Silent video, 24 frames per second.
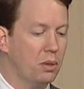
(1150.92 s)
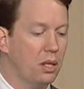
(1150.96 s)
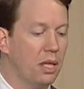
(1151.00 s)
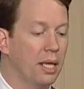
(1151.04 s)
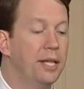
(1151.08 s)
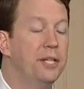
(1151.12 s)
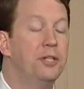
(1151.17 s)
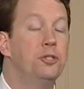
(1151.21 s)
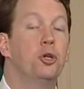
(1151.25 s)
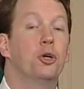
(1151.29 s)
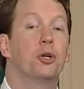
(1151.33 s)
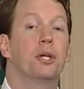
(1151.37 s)

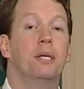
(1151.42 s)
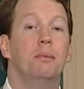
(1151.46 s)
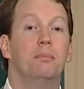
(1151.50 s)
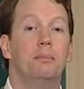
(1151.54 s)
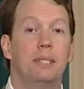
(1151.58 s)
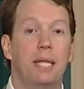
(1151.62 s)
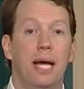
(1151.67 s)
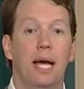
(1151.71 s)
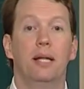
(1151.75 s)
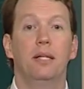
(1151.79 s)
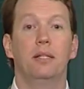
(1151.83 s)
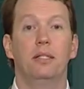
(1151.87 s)
It took him
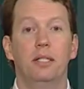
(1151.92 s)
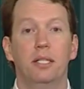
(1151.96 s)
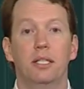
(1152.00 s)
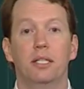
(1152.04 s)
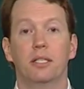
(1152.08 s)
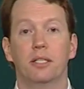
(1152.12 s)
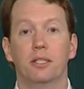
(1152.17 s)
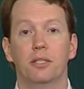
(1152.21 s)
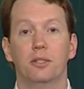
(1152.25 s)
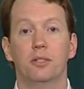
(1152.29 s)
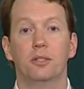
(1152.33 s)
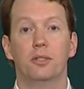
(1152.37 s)
10
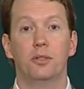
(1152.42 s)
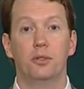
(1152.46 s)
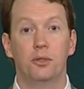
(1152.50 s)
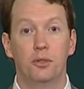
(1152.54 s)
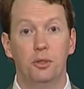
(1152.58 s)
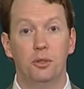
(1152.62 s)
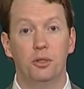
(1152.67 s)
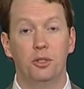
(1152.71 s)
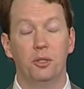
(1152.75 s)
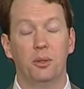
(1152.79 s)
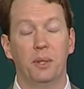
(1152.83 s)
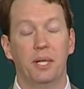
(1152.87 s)
years
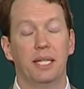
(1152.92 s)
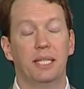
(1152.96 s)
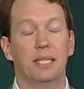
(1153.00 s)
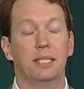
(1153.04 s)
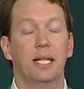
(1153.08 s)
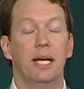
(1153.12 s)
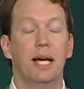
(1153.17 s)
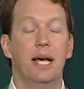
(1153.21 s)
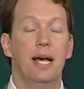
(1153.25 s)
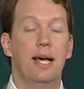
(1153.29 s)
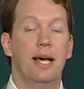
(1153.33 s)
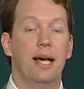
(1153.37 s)
to do it,
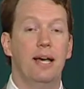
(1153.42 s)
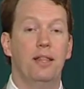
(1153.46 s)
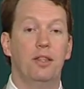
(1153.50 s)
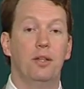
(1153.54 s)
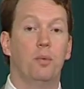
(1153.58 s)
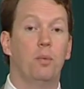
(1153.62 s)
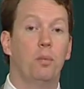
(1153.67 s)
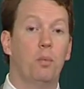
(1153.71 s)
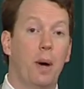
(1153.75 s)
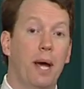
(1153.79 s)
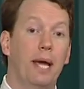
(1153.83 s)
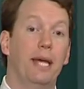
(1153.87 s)
and the
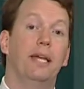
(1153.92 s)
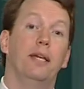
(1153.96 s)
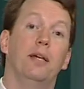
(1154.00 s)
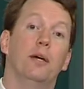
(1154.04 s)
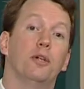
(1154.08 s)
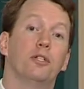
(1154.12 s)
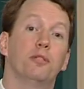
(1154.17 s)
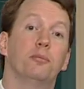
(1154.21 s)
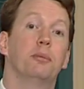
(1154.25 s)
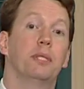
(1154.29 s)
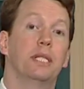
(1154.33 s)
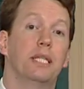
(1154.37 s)
way he
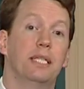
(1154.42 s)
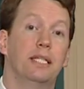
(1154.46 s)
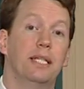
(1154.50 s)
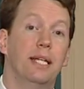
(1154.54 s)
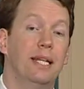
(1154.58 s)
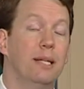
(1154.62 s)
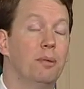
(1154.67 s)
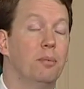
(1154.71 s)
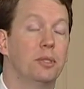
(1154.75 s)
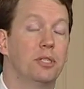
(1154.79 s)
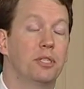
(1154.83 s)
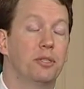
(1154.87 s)
ultimately did
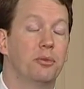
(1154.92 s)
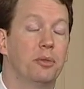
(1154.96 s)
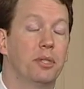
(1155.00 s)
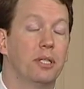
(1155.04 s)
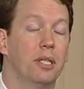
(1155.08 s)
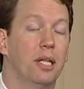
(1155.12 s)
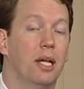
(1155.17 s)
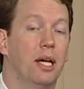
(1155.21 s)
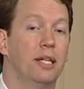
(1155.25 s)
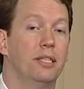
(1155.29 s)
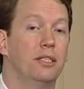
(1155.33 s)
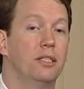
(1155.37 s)
it was to
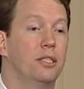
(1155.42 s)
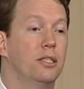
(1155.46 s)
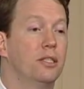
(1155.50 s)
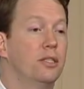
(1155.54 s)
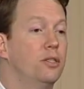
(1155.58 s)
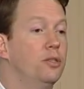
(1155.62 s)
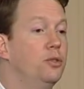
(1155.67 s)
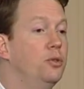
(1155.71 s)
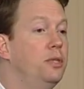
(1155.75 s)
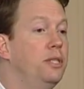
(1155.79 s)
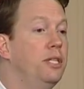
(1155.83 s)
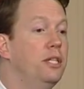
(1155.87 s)
realize
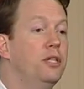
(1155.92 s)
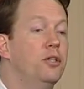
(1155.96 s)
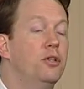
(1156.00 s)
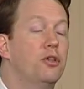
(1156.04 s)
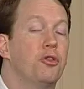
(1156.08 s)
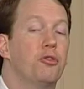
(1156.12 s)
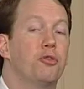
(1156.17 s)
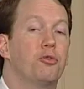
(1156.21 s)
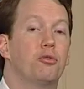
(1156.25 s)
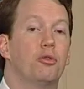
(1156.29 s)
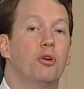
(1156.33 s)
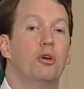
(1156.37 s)
just you needed to
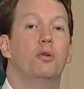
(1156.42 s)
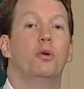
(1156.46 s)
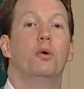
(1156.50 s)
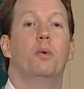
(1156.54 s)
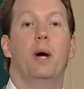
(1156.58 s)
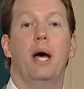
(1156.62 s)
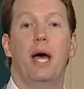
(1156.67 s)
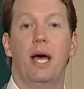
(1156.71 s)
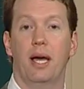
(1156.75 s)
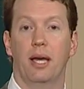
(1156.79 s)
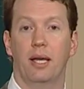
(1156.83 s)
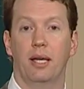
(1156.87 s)
throw
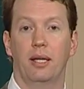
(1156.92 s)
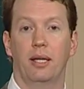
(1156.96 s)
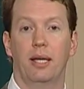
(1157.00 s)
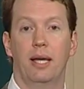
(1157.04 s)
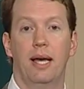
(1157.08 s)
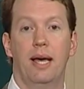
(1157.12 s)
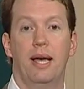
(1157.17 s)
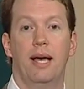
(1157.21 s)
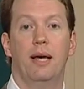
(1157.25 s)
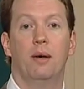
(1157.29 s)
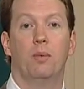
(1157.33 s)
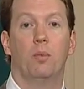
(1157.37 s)
away
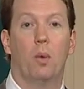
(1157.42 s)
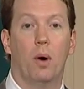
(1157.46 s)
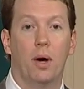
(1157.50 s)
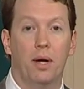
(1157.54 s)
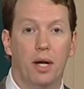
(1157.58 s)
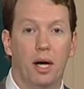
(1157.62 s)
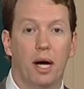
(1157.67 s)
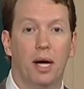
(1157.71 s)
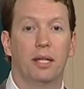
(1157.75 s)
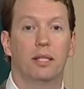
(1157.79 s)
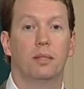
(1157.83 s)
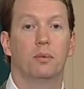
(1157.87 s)

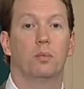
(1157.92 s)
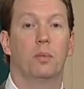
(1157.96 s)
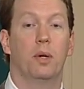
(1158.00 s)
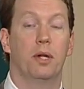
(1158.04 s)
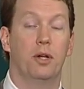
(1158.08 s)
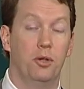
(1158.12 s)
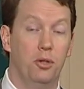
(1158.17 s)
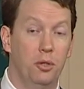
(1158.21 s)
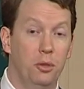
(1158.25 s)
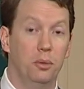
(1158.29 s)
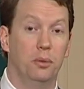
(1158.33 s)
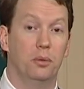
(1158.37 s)
what
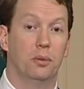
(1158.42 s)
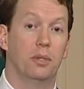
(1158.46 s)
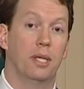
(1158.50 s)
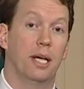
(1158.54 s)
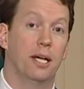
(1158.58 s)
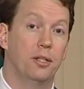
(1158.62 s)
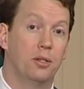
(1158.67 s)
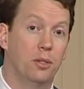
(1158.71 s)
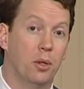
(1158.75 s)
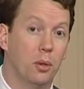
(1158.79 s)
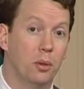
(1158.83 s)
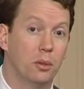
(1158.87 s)
Newton
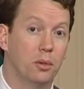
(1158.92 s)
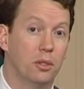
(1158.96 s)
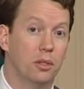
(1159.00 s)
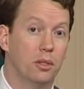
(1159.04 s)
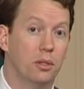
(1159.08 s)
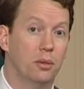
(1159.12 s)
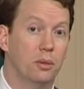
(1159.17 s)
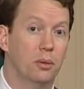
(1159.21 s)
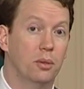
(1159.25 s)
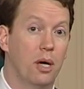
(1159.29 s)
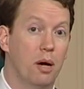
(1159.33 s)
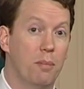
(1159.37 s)
had told
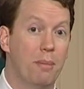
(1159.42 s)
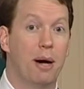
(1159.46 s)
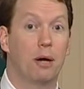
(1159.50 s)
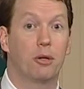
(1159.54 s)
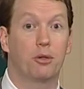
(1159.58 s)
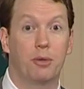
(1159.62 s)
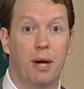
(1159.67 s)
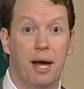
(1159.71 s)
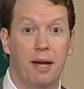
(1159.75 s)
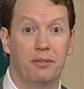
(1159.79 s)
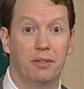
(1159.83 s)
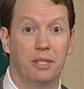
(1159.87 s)
you about
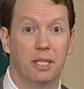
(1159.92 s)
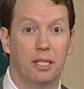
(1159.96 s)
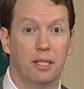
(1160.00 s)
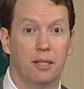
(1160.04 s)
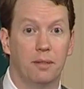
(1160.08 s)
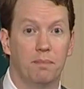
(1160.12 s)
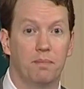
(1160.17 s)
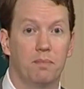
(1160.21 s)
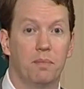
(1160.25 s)
gravity.